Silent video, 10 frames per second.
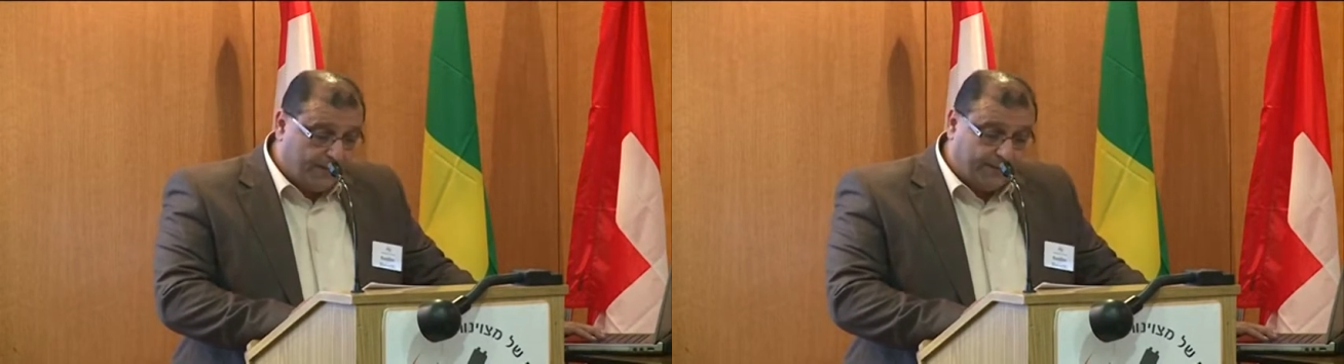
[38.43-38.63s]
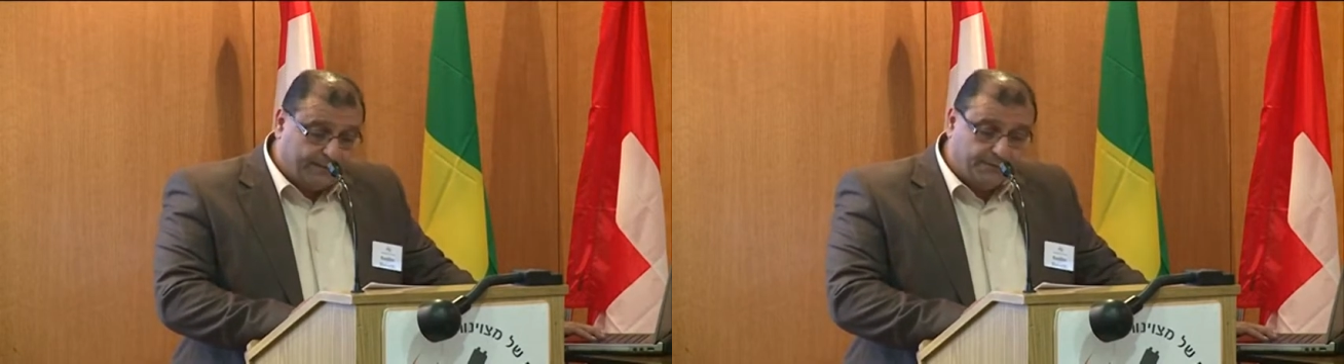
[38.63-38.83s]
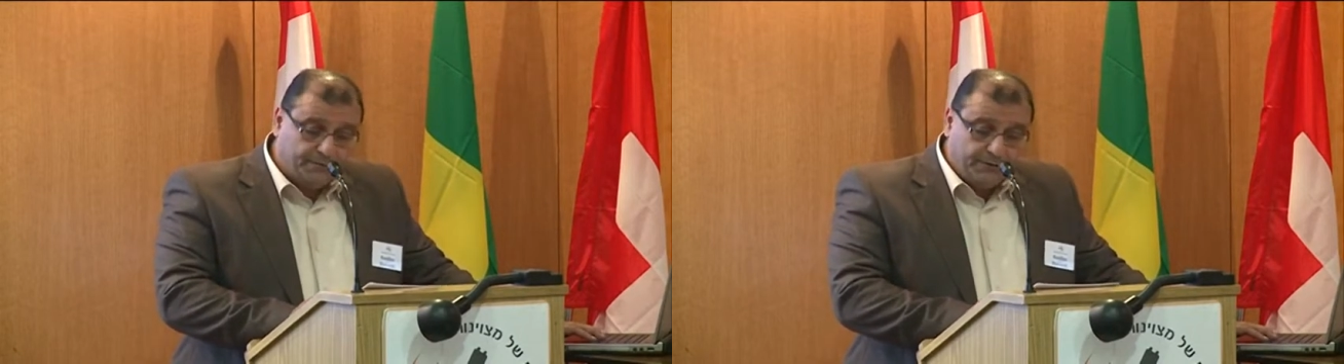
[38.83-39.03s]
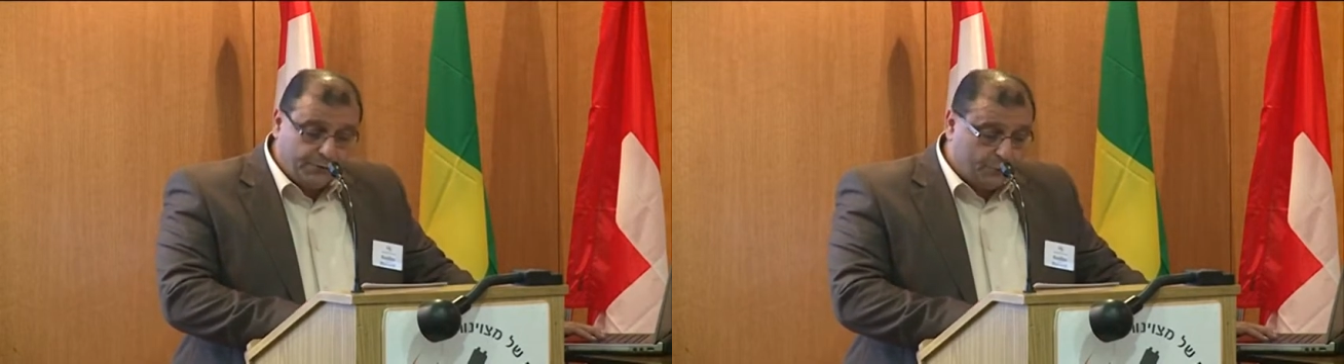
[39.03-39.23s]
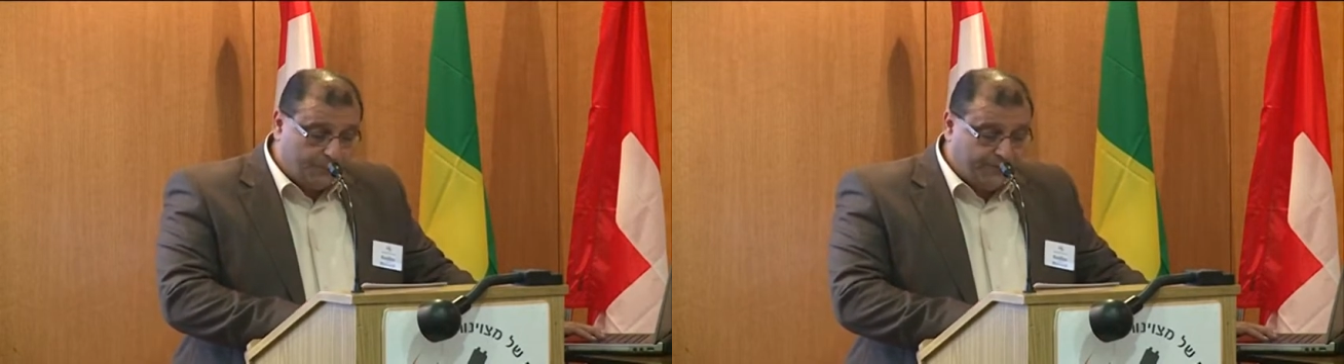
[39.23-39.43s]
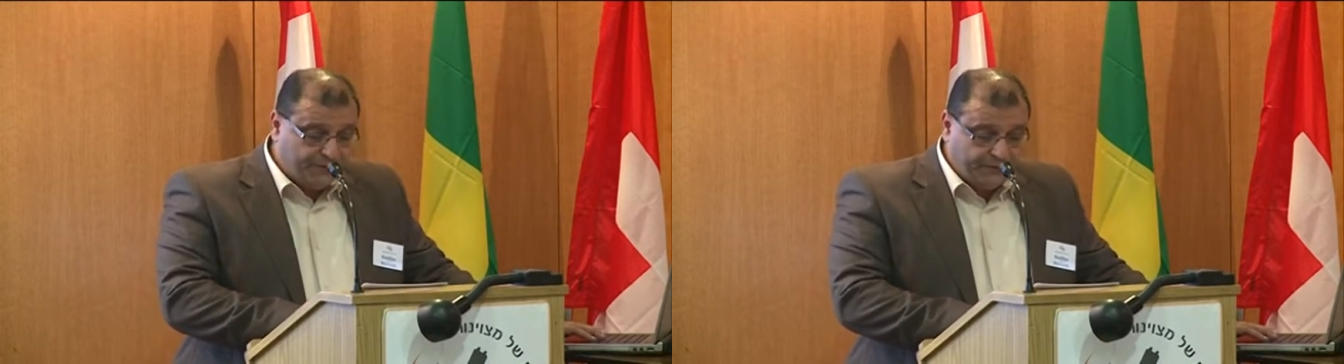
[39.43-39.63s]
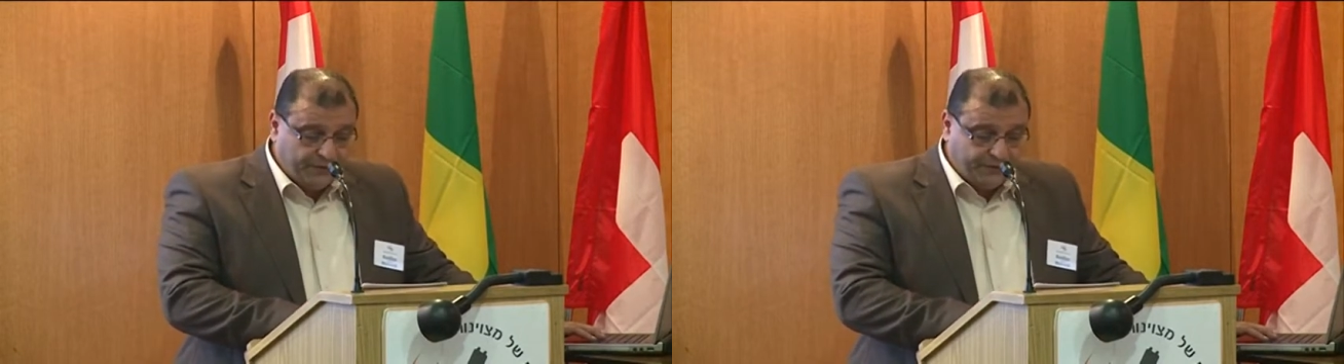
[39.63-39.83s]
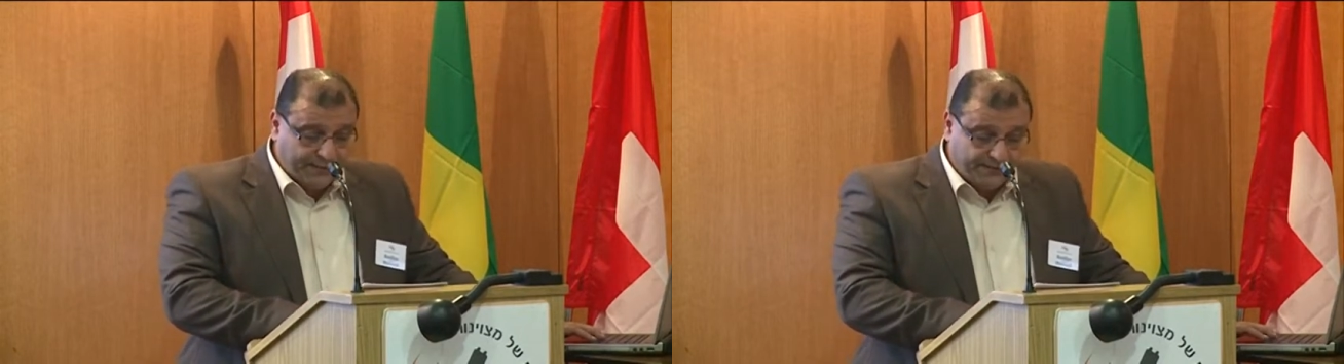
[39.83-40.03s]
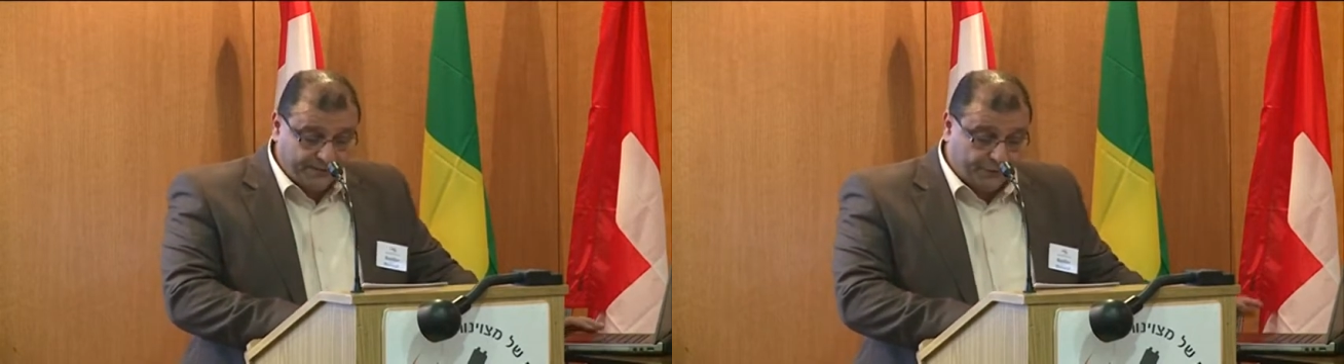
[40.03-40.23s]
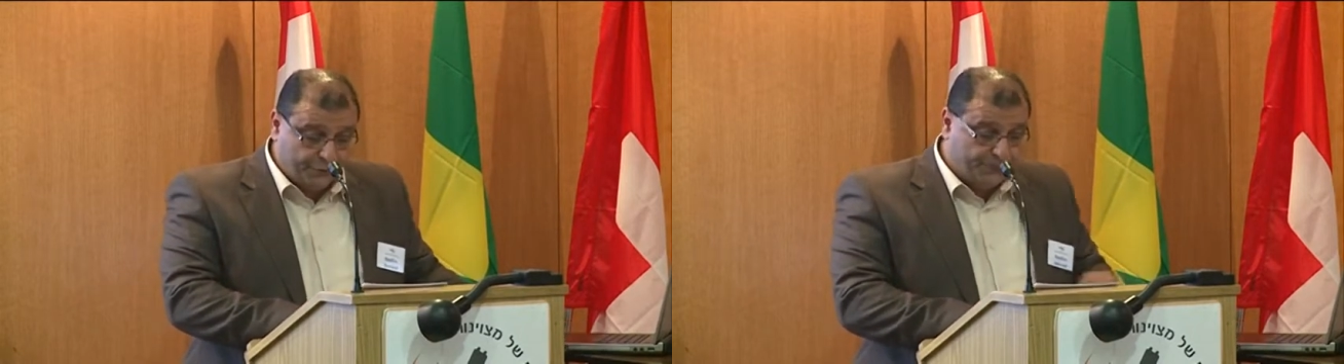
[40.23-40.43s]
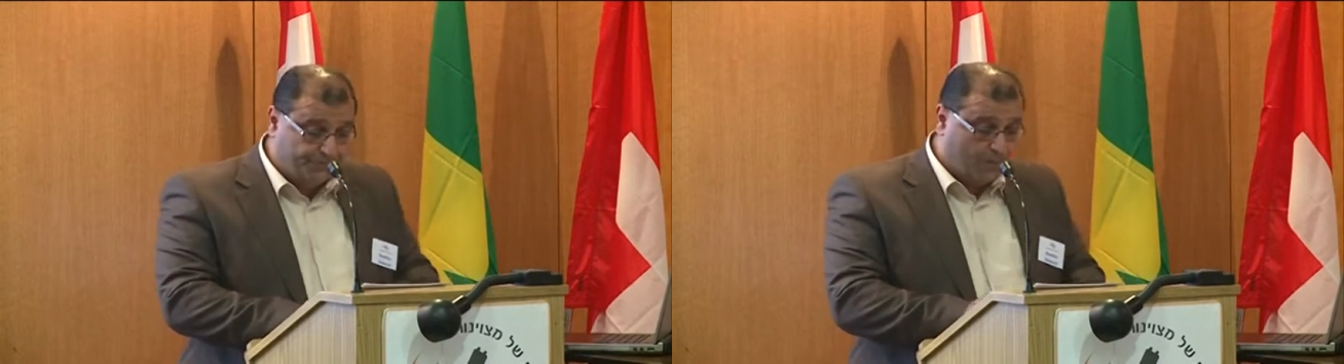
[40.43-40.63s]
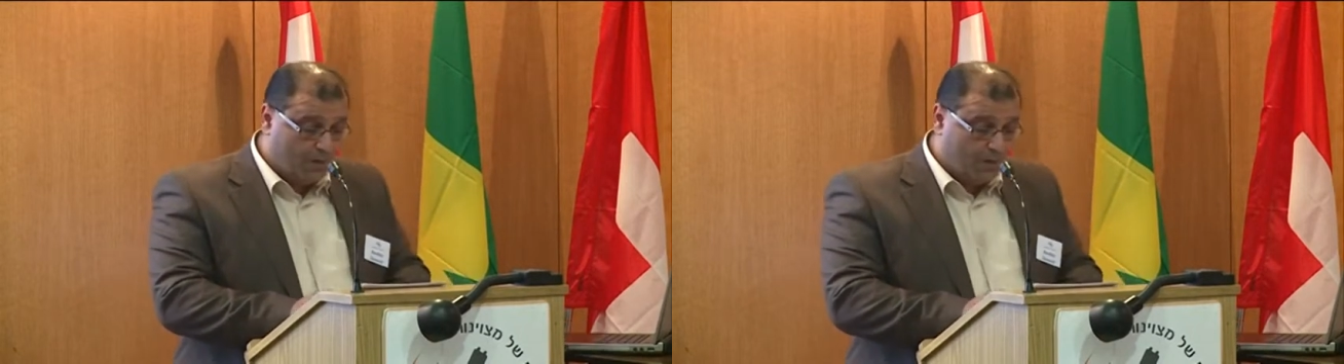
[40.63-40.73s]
and should be treated as such.